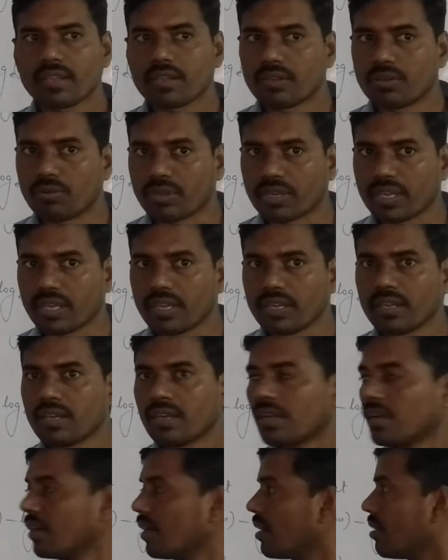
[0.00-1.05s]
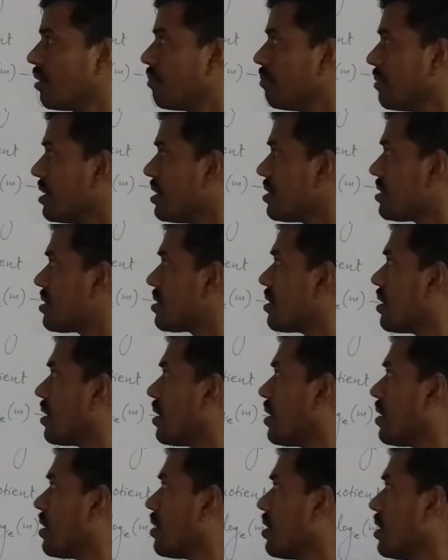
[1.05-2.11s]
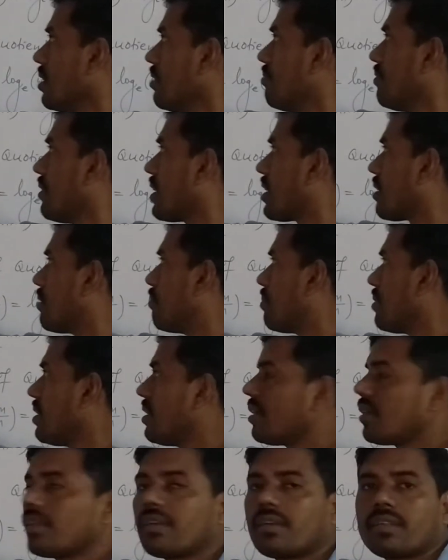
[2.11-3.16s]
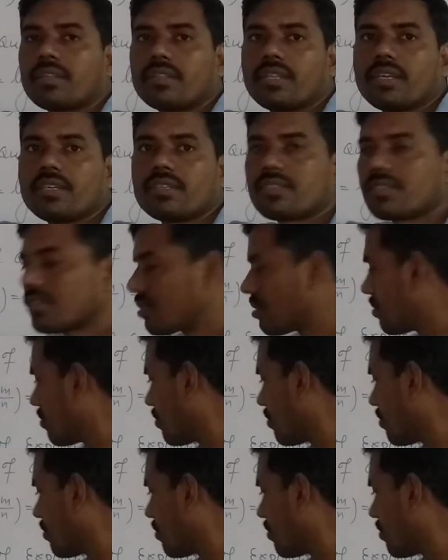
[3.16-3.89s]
Okay, means if we compare this